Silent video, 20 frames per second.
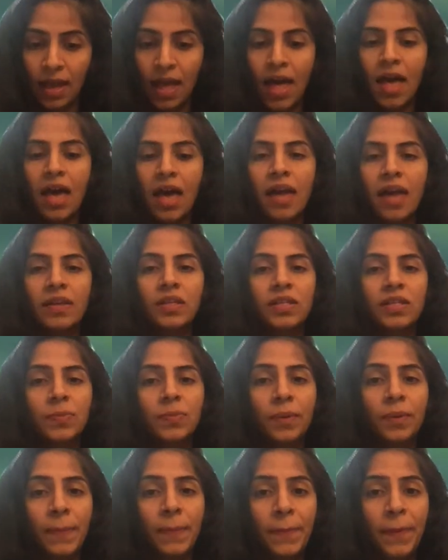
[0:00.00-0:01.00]
and is
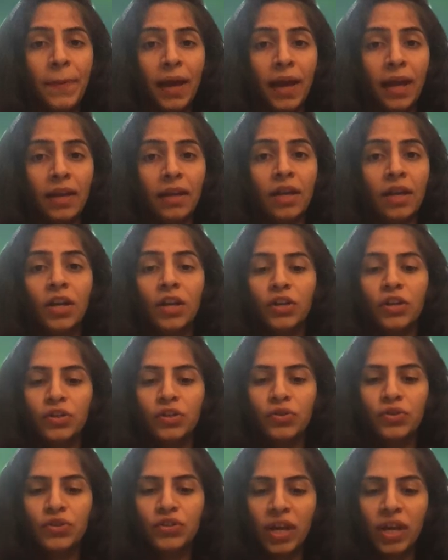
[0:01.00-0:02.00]
prepared to
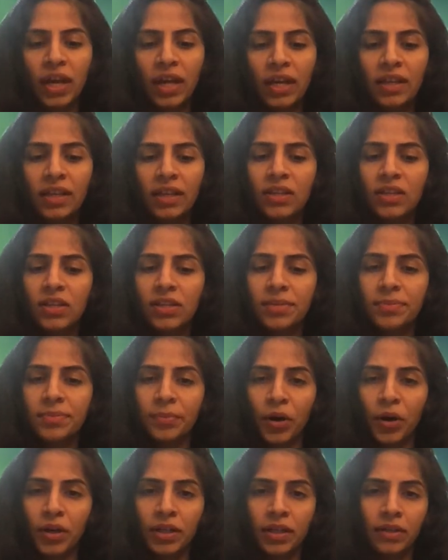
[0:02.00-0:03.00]
shed this
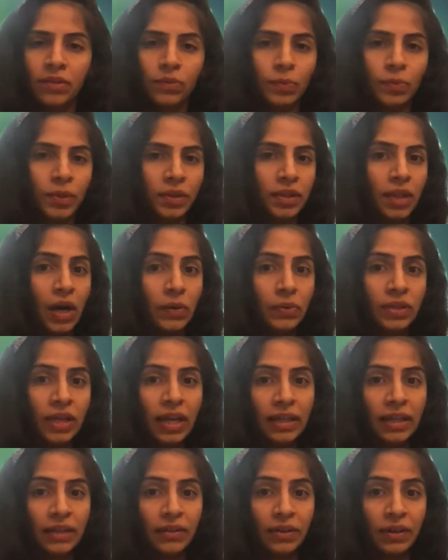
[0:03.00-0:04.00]
body without
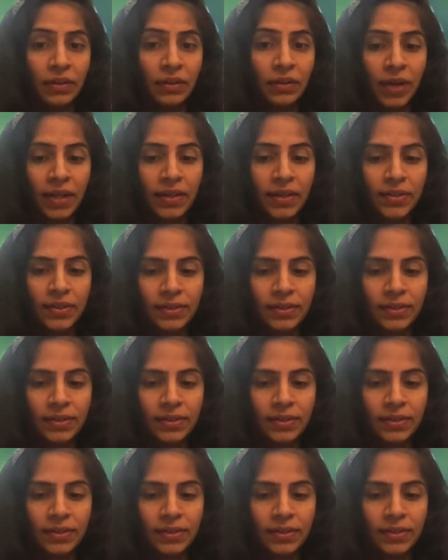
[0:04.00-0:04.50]
any regret.